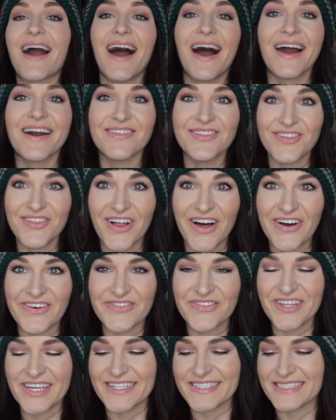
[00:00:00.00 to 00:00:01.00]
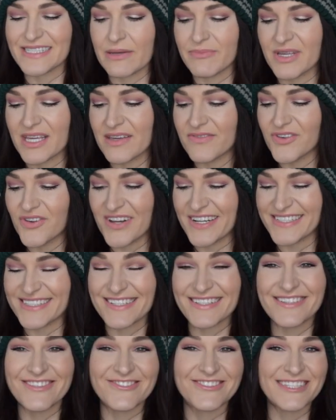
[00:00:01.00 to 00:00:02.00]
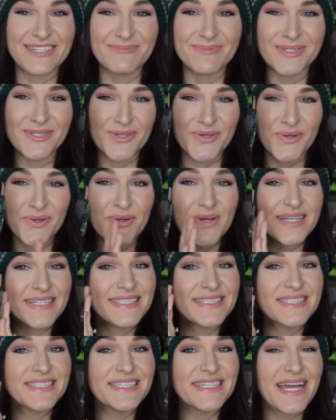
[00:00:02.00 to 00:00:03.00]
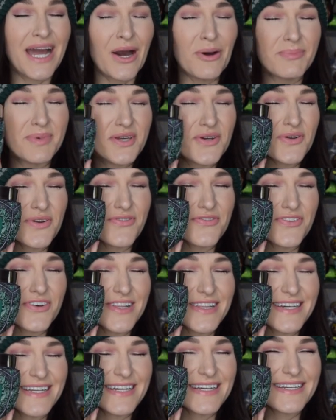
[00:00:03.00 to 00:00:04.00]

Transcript: I love this. Let me give you guys a close up so you can see how beautiful it